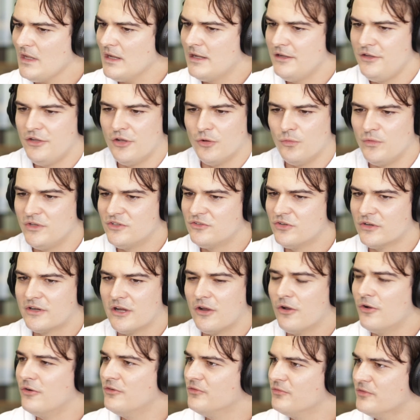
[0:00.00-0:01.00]
We took
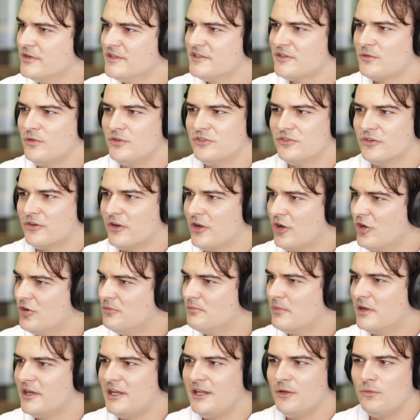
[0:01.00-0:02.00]
our own risk, we took our own
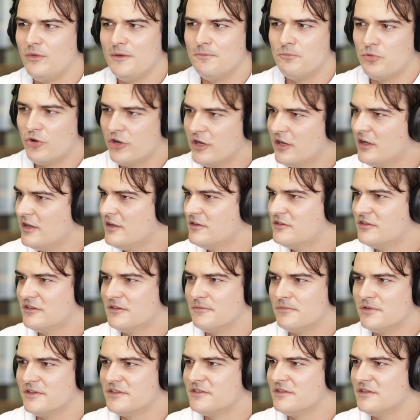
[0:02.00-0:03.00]
money, we put it into
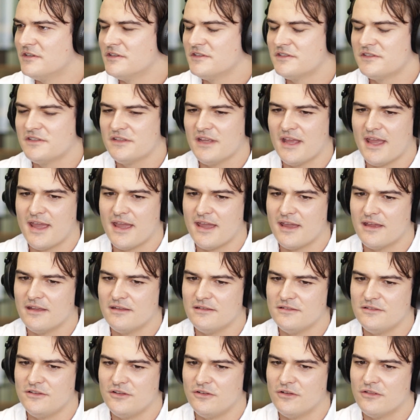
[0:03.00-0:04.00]
the business,
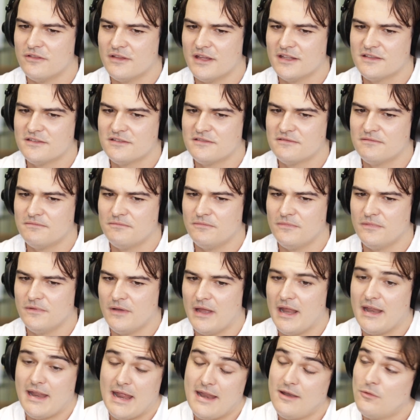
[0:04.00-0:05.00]
and
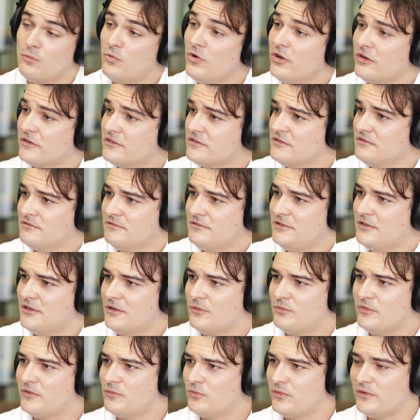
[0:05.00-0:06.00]
and it worked.
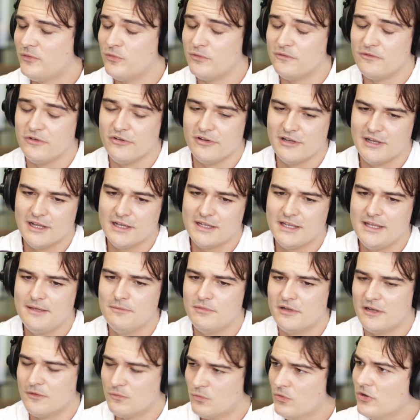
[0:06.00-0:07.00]
We were very lucky,
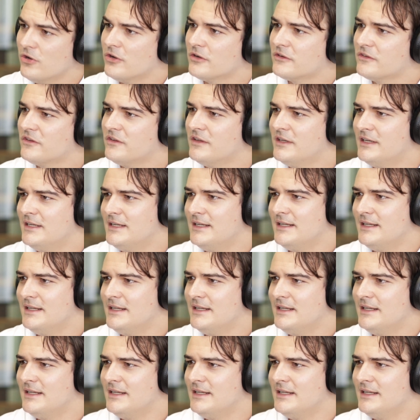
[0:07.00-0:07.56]
but it worked.